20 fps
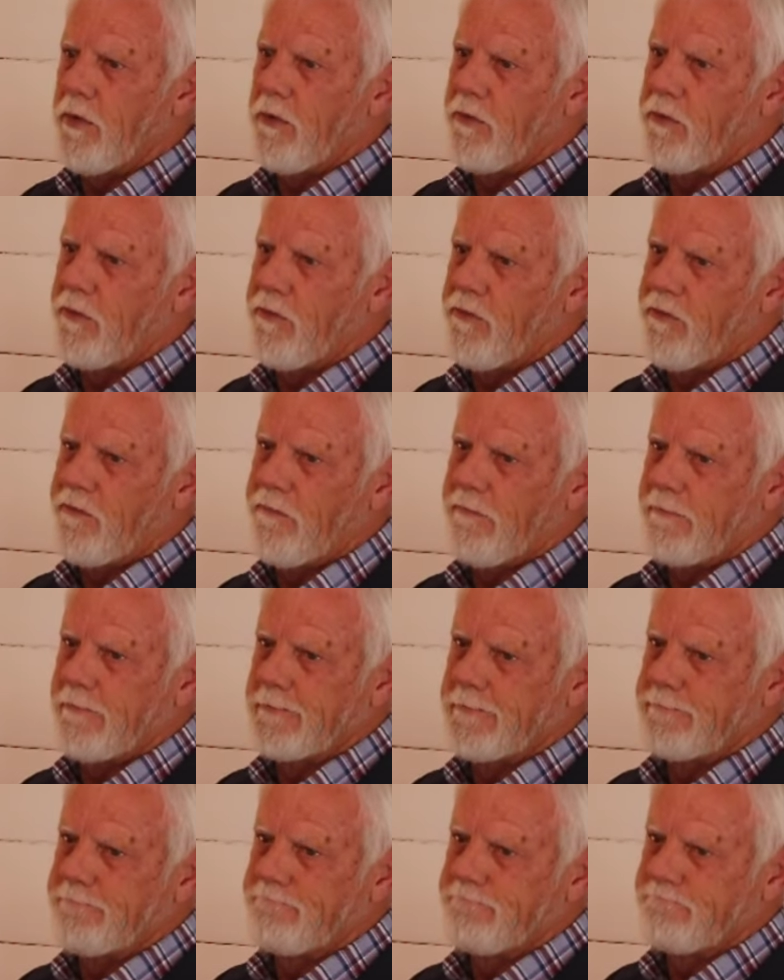
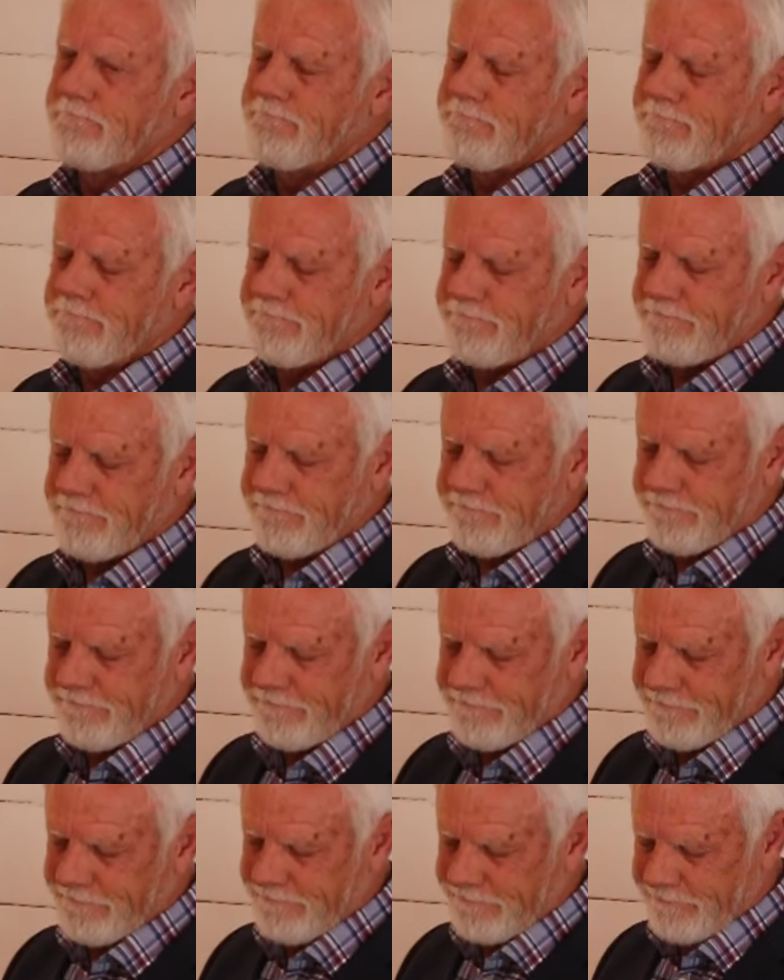
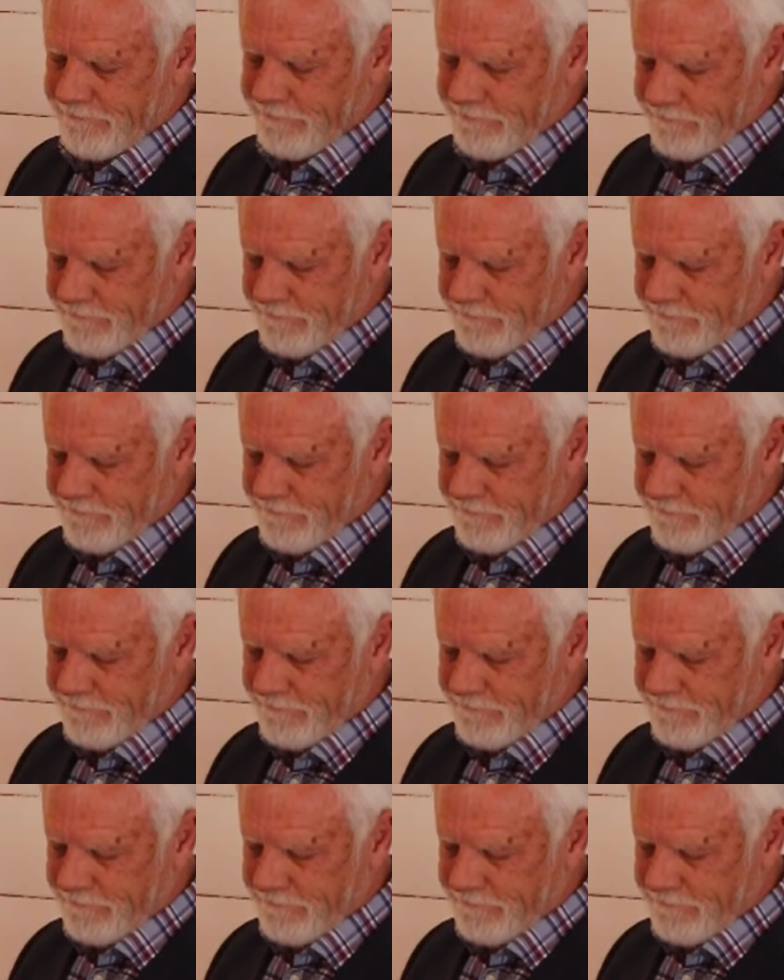Nobody speaks.